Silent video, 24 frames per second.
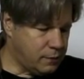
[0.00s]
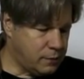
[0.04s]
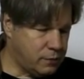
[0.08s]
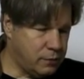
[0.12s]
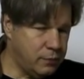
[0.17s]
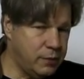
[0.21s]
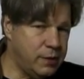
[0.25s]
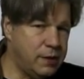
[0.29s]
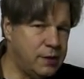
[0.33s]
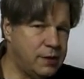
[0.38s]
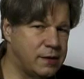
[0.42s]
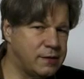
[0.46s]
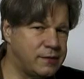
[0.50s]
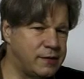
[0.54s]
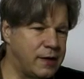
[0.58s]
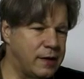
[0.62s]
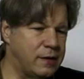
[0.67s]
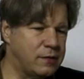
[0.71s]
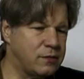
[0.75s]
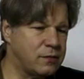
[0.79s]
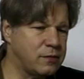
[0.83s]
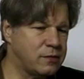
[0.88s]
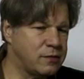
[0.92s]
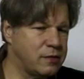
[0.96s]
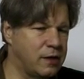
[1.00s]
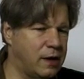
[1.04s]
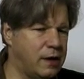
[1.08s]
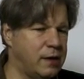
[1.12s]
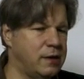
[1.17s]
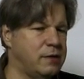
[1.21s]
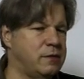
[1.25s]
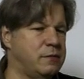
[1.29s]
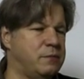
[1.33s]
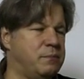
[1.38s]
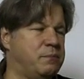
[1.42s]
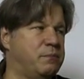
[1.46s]
Doing this
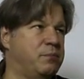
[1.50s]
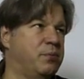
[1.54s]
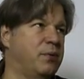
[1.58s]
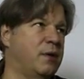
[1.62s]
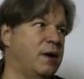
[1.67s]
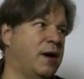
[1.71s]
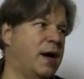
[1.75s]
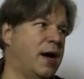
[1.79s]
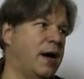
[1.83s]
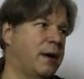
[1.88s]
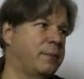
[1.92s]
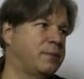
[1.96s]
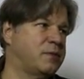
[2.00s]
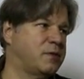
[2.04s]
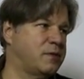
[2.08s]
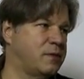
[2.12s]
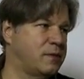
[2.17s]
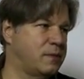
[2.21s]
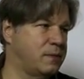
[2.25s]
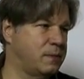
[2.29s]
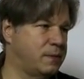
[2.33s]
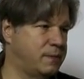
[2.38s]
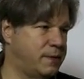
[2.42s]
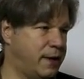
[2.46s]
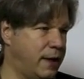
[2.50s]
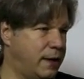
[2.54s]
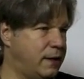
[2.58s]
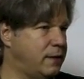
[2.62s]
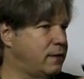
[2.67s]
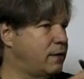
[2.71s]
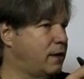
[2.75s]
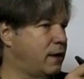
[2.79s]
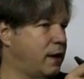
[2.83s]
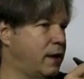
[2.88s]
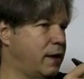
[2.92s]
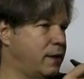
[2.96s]
exercise perhaps 10
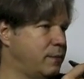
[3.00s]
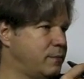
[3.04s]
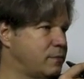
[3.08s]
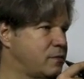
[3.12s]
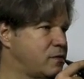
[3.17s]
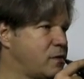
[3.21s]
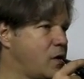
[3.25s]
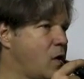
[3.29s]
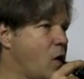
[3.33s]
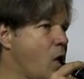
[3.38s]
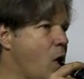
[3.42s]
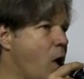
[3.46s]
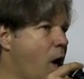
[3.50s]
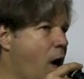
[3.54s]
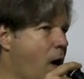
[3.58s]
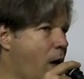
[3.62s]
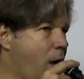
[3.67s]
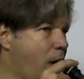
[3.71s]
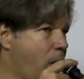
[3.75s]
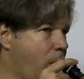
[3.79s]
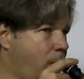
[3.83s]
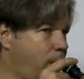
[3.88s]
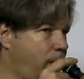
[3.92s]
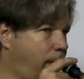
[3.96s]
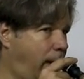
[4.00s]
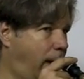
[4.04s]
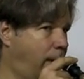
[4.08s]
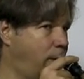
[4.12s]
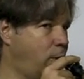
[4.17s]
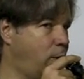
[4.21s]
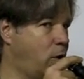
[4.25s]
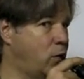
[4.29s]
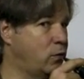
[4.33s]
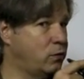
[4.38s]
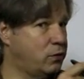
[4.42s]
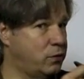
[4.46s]
times, I
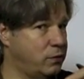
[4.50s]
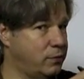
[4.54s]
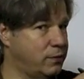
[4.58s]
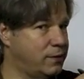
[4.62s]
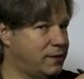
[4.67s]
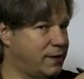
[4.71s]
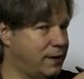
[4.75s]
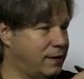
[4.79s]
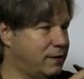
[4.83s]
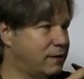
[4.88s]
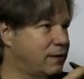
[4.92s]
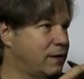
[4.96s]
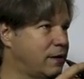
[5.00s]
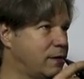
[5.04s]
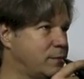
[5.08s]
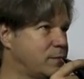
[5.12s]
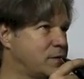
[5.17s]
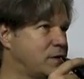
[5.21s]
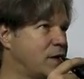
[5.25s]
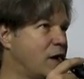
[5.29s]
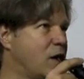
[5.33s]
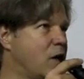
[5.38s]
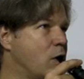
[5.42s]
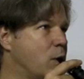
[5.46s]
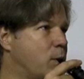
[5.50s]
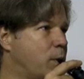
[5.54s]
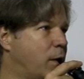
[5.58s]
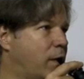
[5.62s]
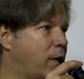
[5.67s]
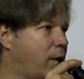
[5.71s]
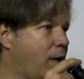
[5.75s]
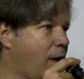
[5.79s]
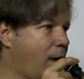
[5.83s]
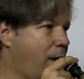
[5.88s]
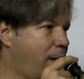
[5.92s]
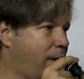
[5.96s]
won't do it 10 times now,
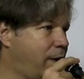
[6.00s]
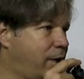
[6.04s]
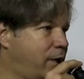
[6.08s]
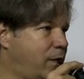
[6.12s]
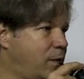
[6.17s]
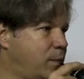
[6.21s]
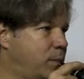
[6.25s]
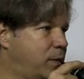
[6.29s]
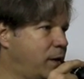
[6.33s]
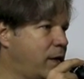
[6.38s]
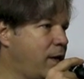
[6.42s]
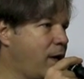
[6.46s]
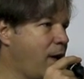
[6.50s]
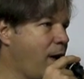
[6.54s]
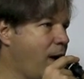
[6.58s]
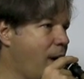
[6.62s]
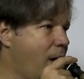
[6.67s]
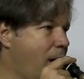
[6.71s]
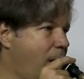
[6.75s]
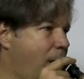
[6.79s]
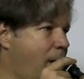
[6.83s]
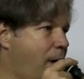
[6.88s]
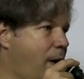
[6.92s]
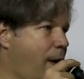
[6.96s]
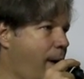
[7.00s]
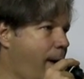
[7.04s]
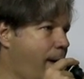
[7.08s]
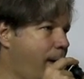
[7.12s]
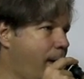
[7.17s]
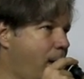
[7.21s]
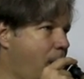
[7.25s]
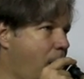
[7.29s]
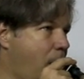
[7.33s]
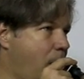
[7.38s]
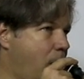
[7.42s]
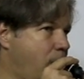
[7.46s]
but simply
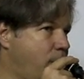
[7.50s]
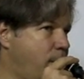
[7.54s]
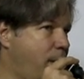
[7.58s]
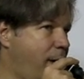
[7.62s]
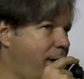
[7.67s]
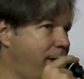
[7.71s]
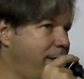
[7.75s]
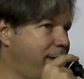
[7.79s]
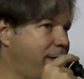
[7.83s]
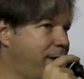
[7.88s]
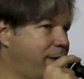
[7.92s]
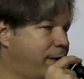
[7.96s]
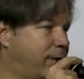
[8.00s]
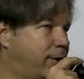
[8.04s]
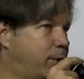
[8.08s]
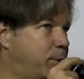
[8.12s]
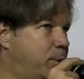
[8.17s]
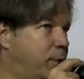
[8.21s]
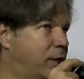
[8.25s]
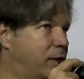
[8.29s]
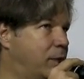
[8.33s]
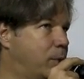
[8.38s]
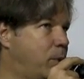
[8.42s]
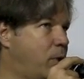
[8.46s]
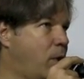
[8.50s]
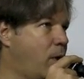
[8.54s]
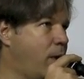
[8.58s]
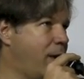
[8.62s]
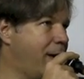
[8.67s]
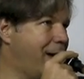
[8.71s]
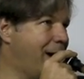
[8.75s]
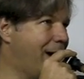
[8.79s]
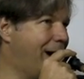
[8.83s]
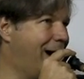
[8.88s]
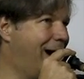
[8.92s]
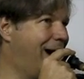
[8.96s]
finding this middle
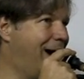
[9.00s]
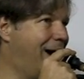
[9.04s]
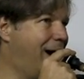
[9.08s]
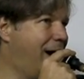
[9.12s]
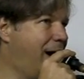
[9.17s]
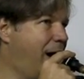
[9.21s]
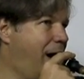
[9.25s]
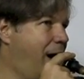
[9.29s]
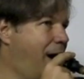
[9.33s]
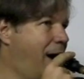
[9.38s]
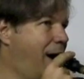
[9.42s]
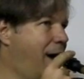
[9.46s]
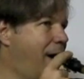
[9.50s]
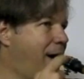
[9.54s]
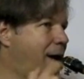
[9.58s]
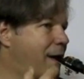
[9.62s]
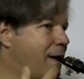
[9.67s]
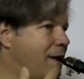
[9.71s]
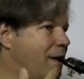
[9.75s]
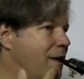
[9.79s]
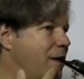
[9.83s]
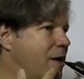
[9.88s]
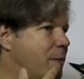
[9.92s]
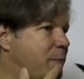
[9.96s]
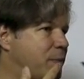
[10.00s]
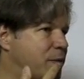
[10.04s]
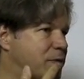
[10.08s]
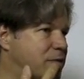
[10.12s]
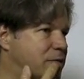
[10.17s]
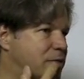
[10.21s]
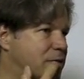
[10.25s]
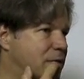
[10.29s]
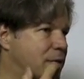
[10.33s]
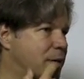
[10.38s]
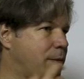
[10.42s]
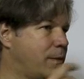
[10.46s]
point, lip
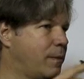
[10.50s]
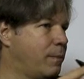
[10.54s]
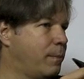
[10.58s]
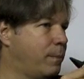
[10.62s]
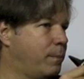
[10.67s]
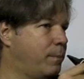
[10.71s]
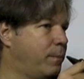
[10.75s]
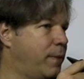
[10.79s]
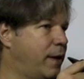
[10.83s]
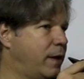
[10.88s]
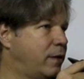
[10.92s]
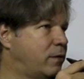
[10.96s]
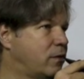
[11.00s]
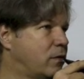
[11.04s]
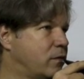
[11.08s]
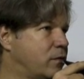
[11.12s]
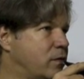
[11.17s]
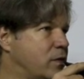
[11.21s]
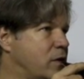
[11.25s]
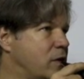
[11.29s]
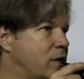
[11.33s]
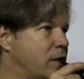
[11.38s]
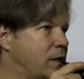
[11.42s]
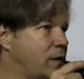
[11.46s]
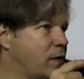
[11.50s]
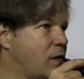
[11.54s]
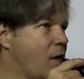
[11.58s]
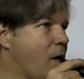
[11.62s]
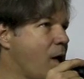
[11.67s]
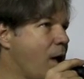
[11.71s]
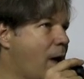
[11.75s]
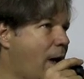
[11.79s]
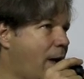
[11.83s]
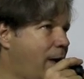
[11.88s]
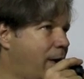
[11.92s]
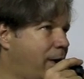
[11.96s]
is bent over the
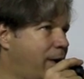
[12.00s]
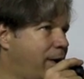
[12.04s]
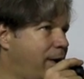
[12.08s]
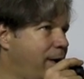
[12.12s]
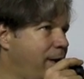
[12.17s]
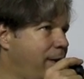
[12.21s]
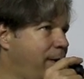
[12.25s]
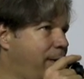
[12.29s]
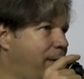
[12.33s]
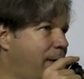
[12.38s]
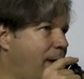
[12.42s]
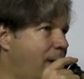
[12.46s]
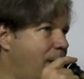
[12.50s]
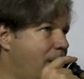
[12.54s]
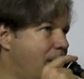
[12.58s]
teeth.